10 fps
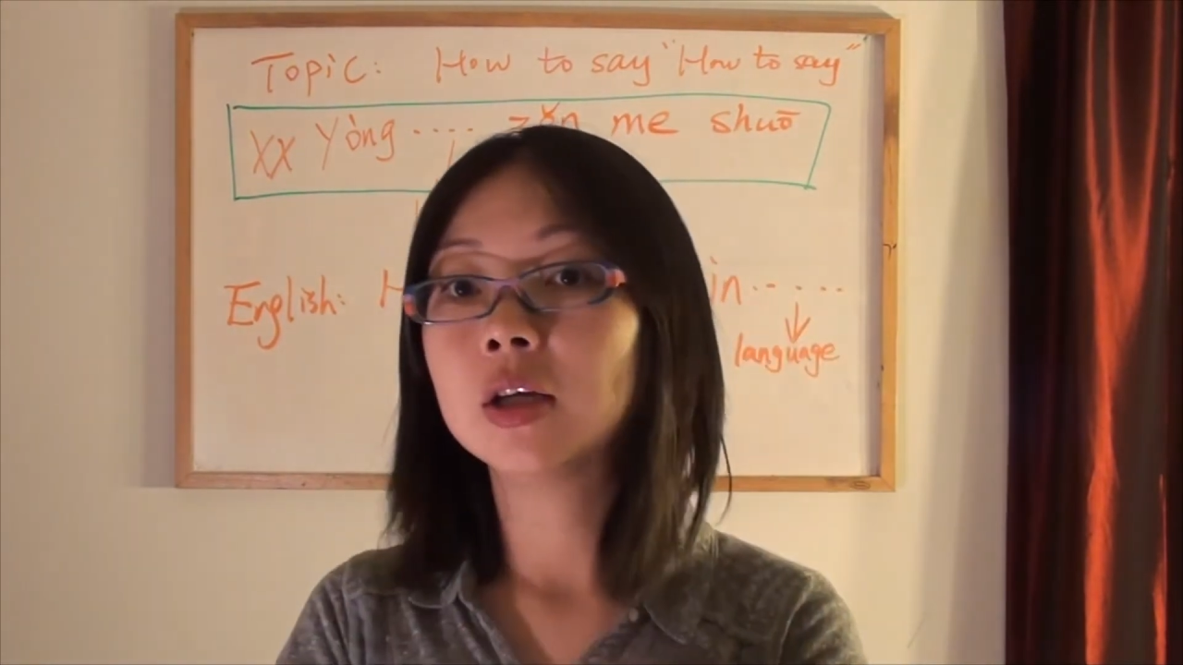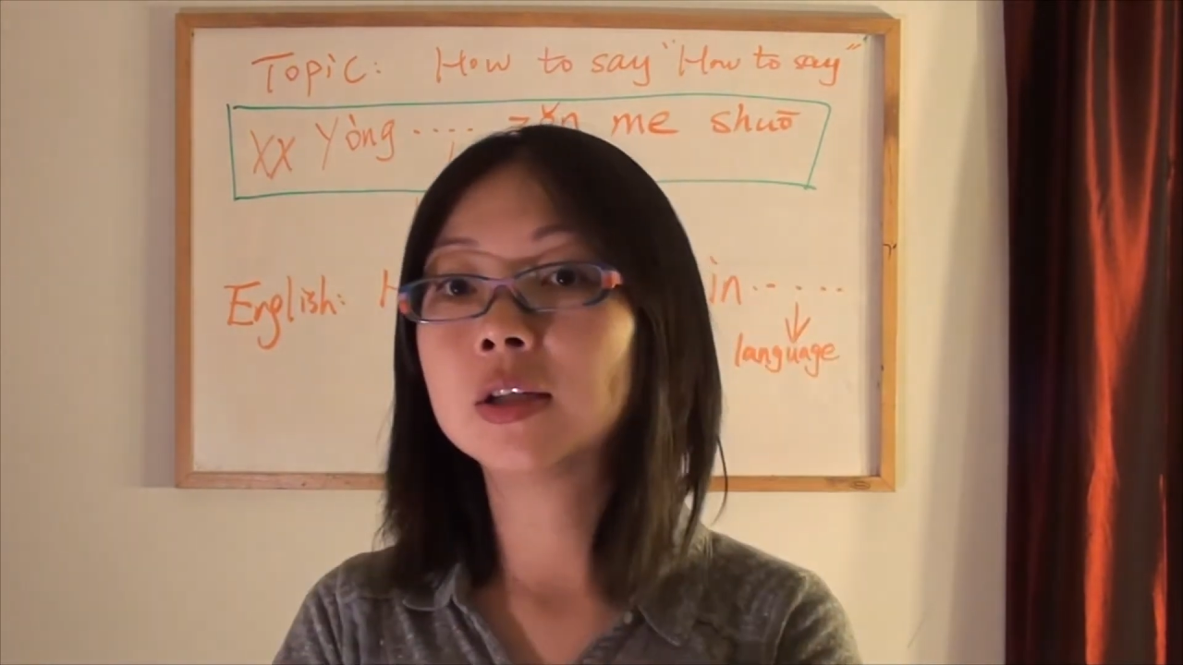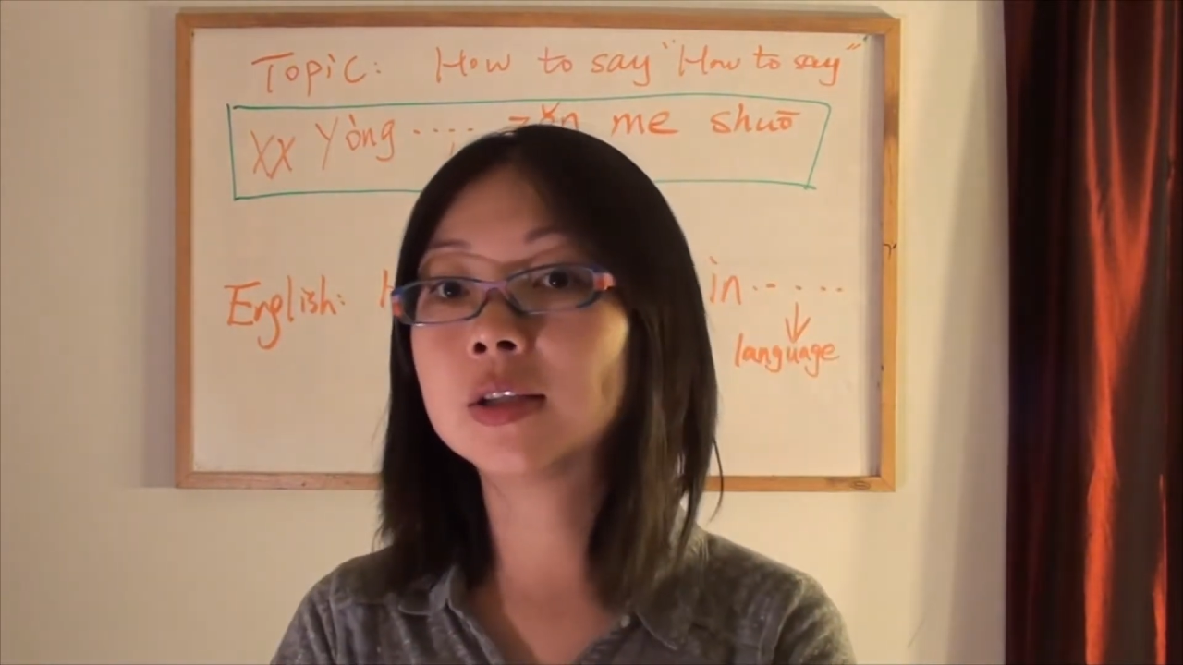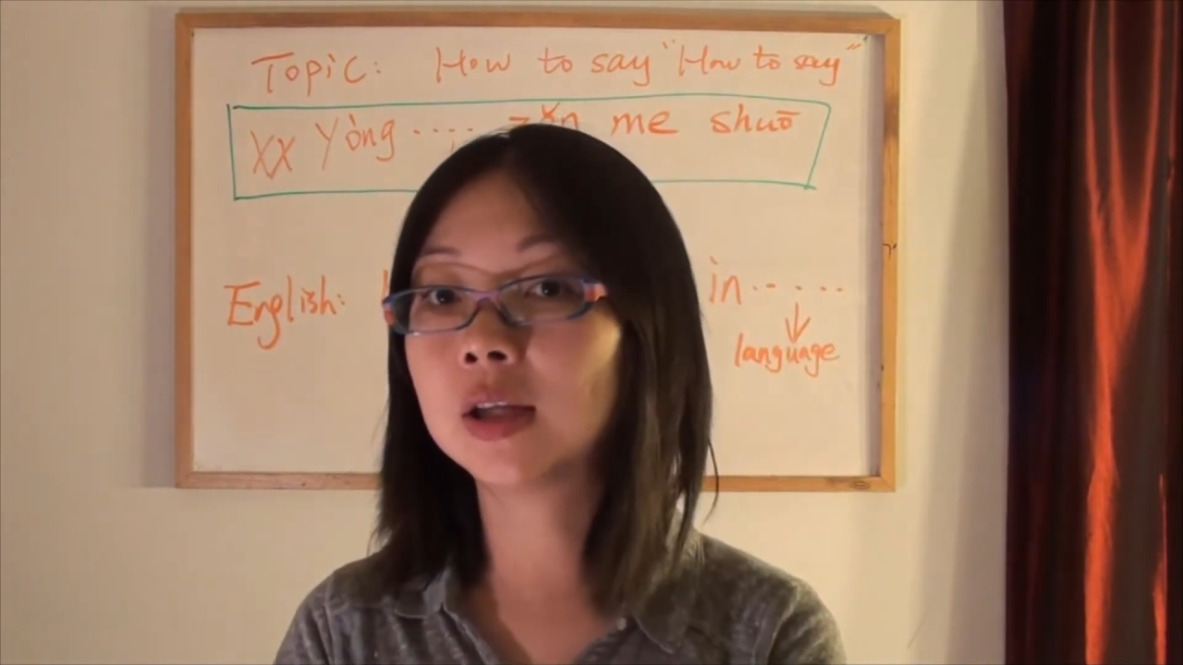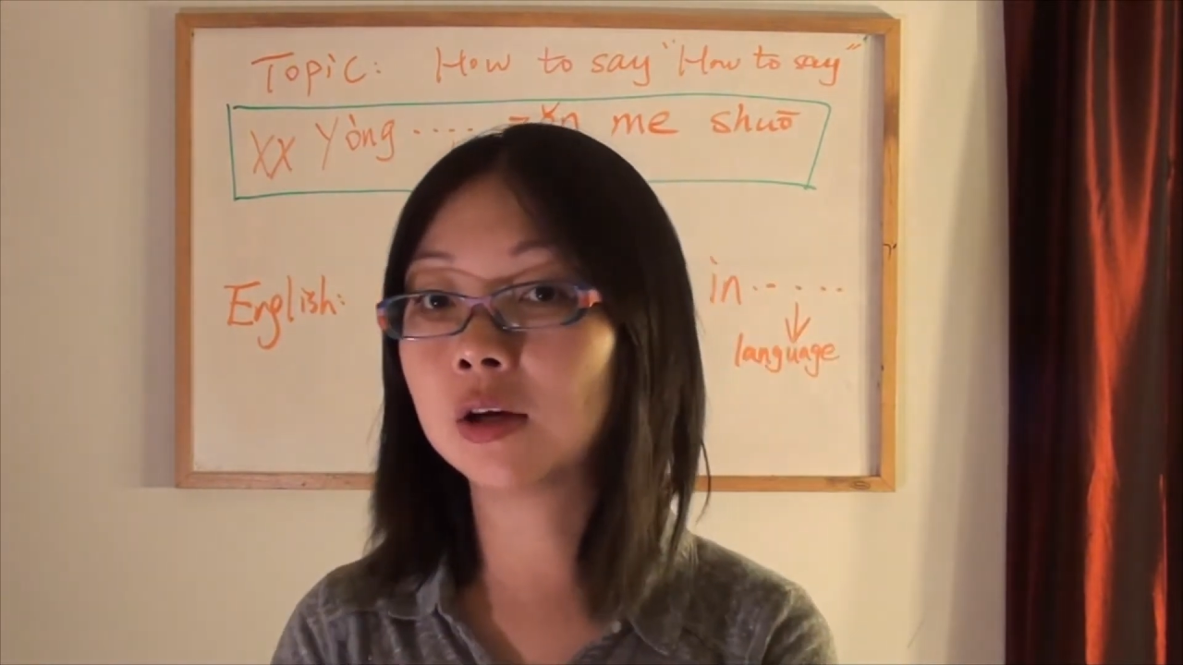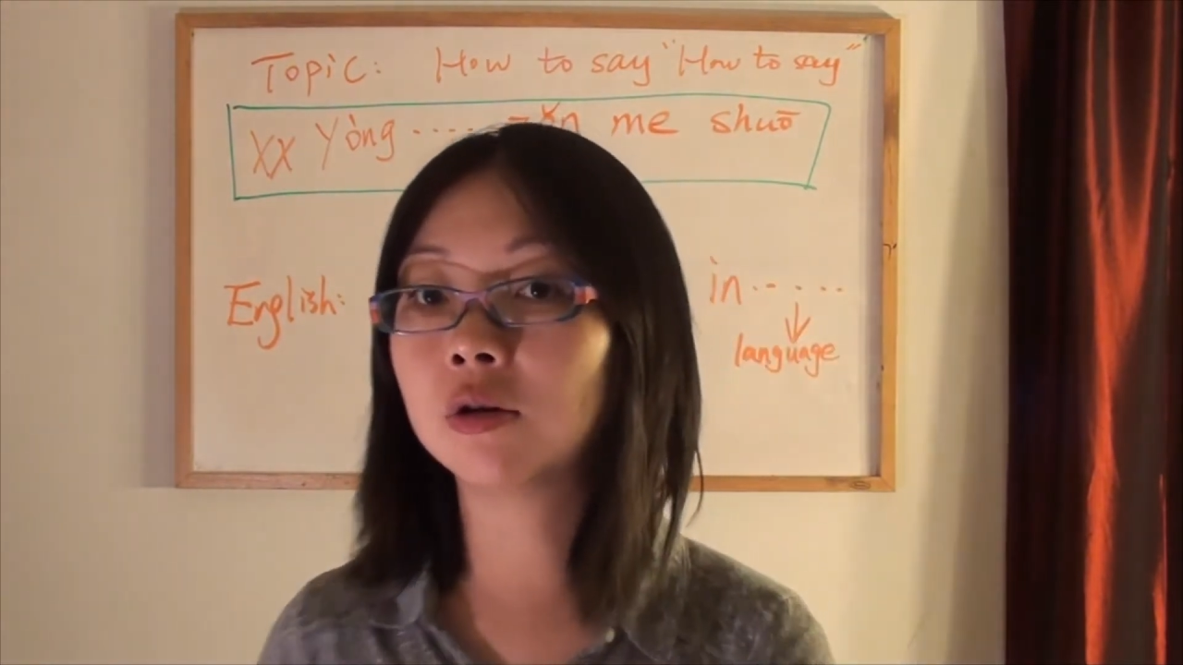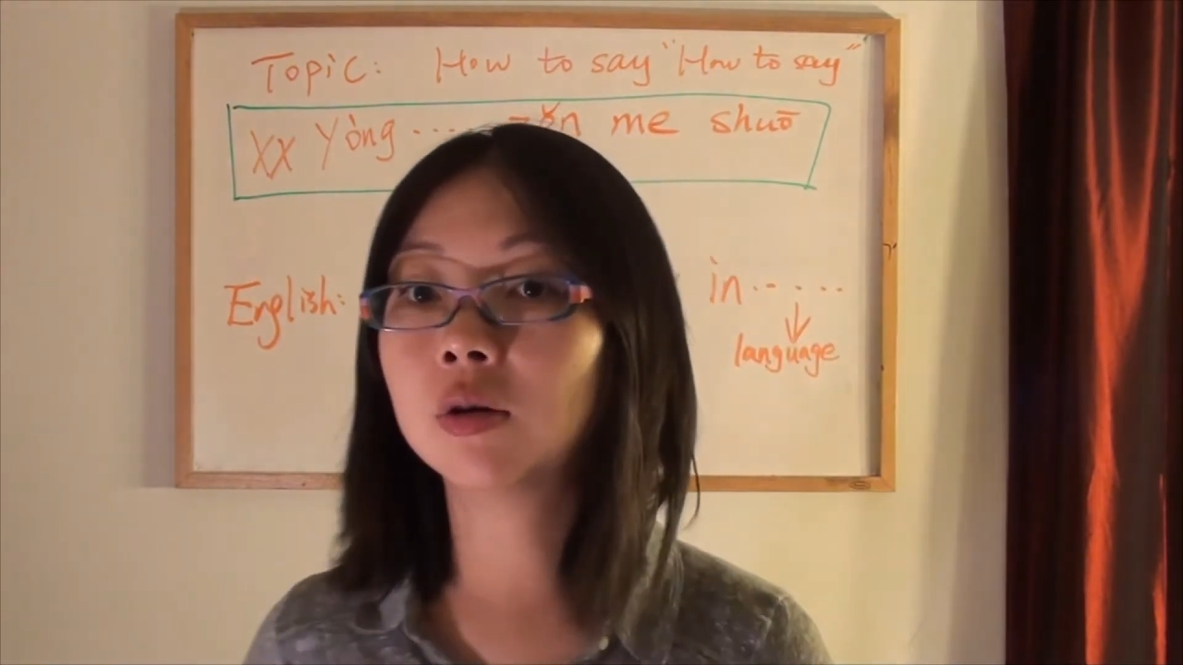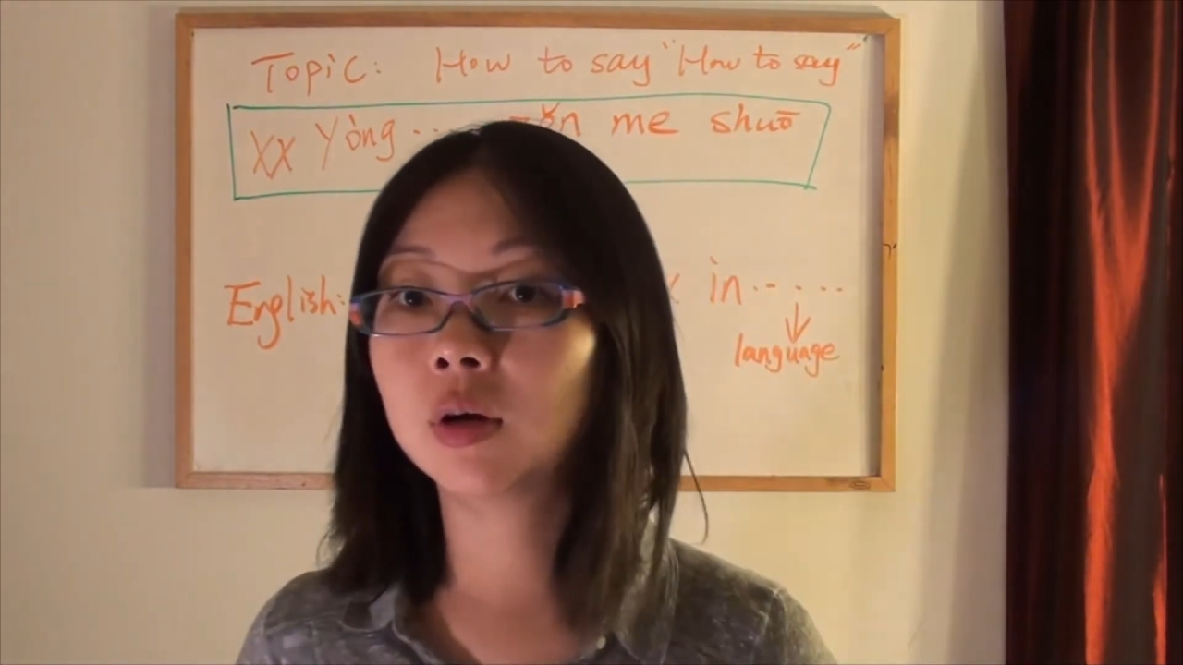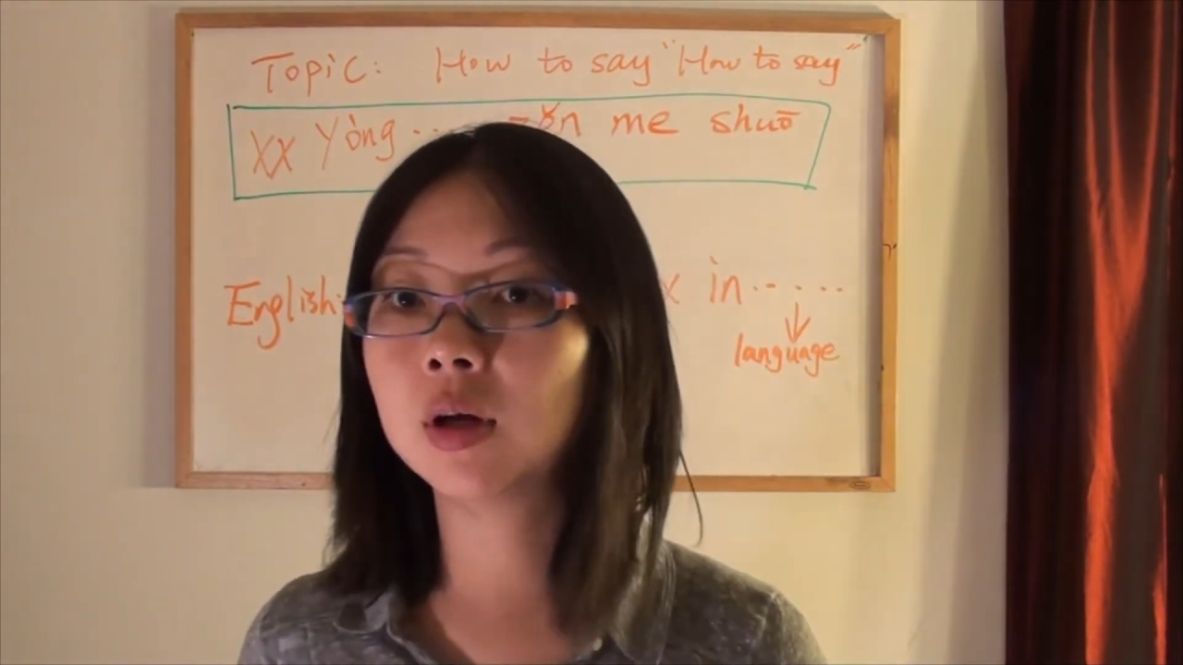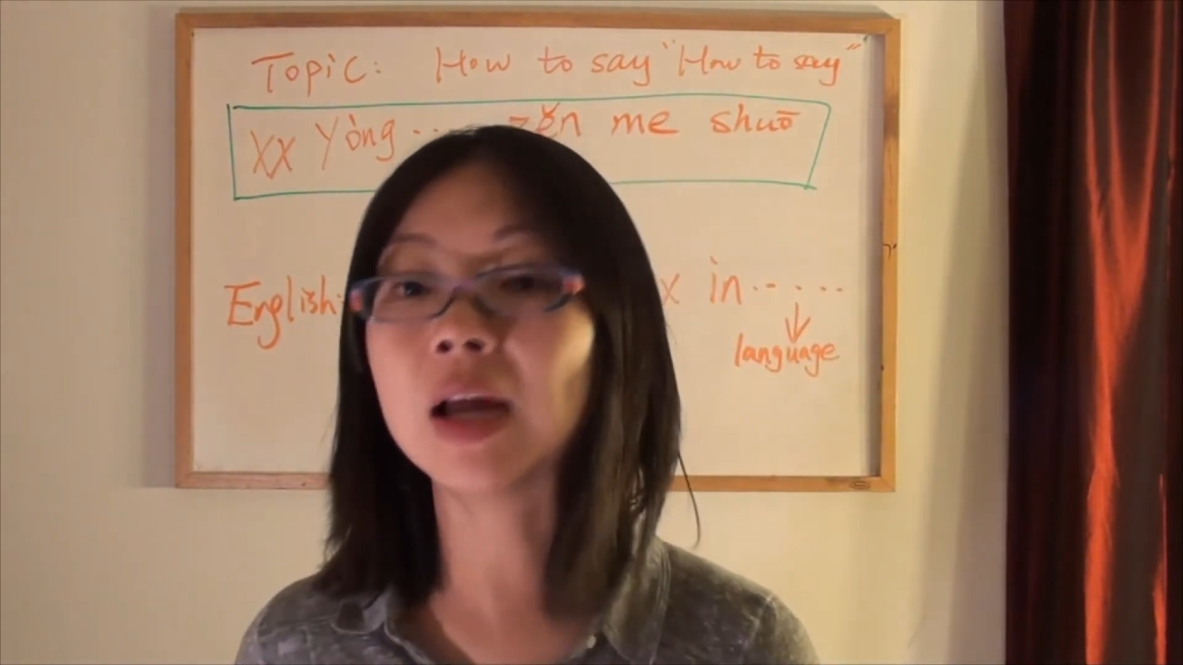So
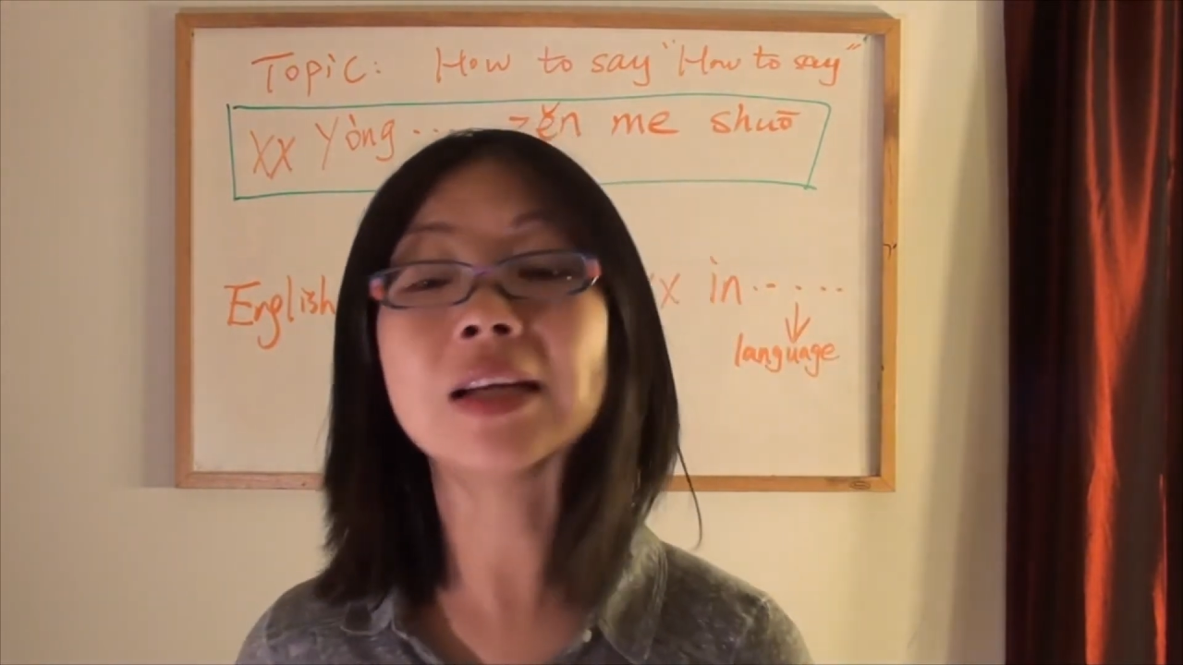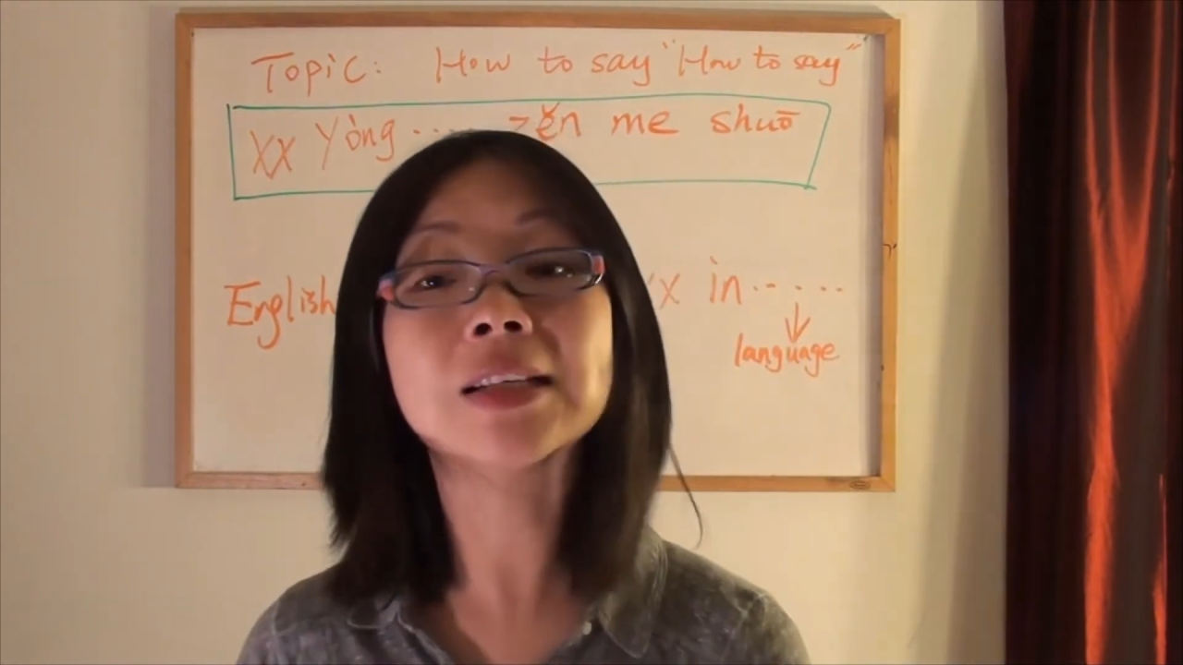and